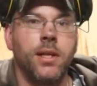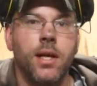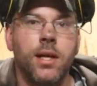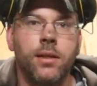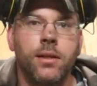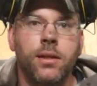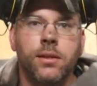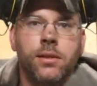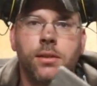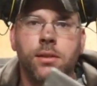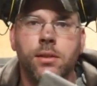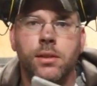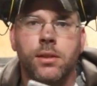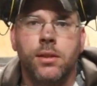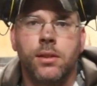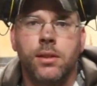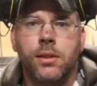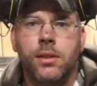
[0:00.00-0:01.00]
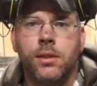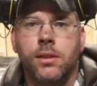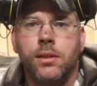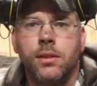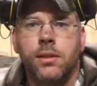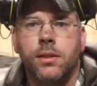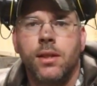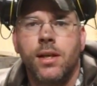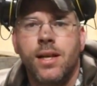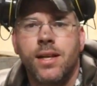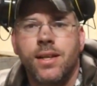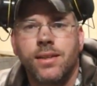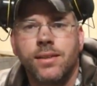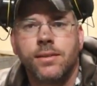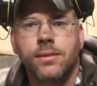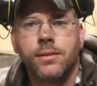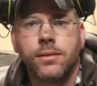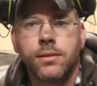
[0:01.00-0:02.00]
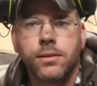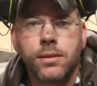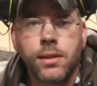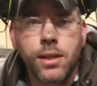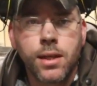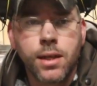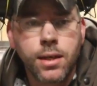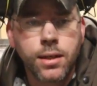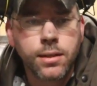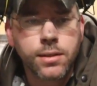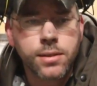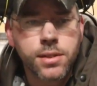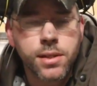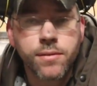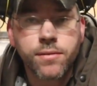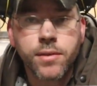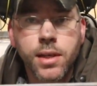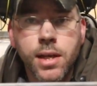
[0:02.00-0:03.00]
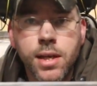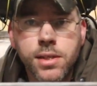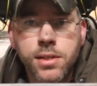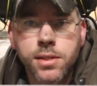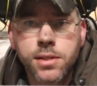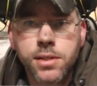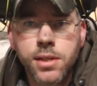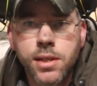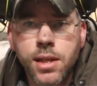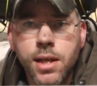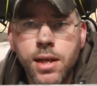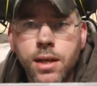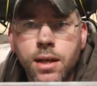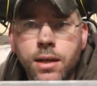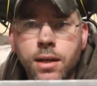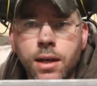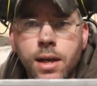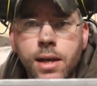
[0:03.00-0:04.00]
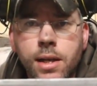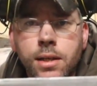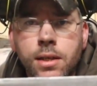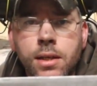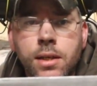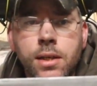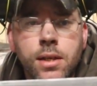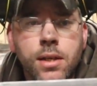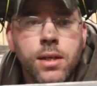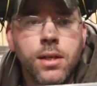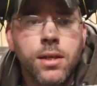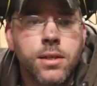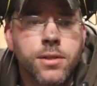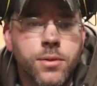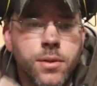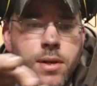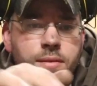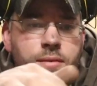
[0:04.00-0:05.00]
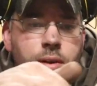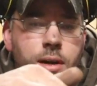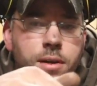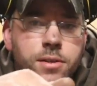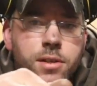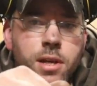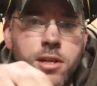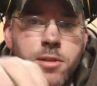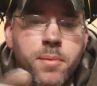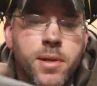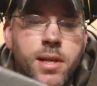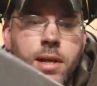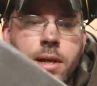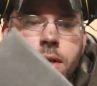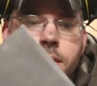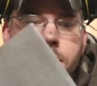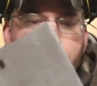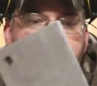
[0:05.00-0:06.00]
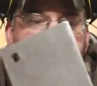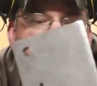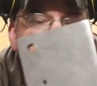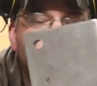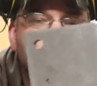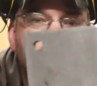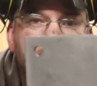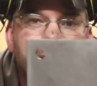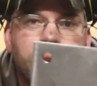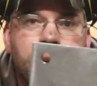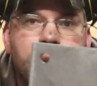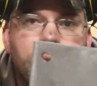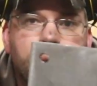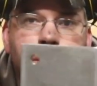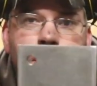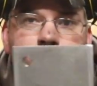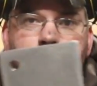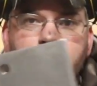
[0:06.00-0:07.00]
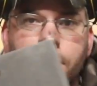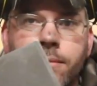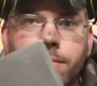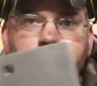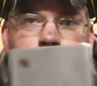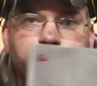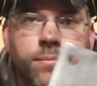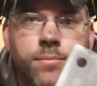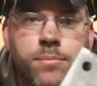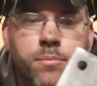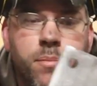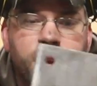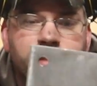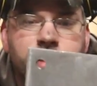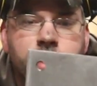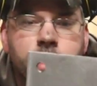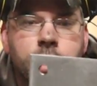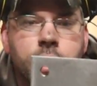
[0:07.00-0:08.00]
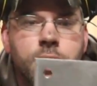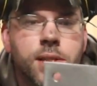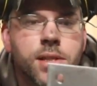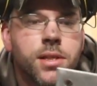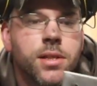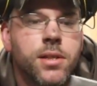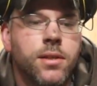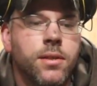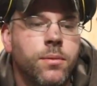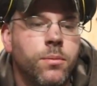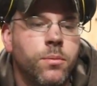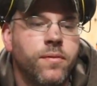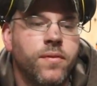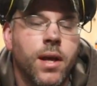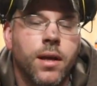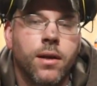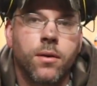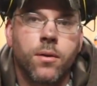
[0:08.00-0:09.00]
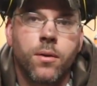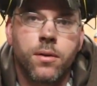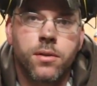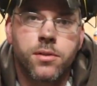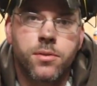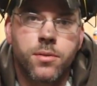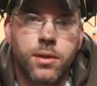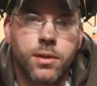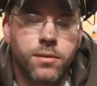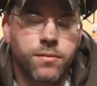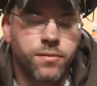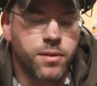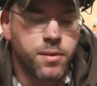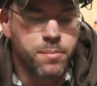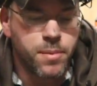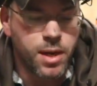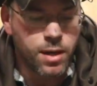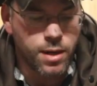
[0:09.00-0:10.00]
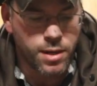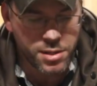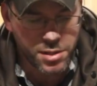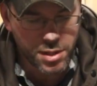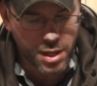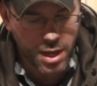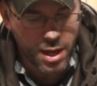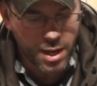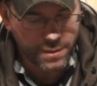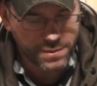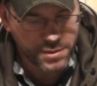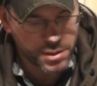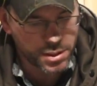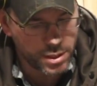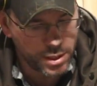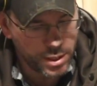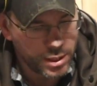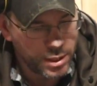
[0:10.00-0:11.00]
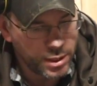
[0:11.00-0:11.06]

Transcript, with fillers: done. All right, there, let's see if you guys can see that all right. So we have our adjustment here, so when it's on, we can pivot this. We've got our holes drilled for the bearing shafts.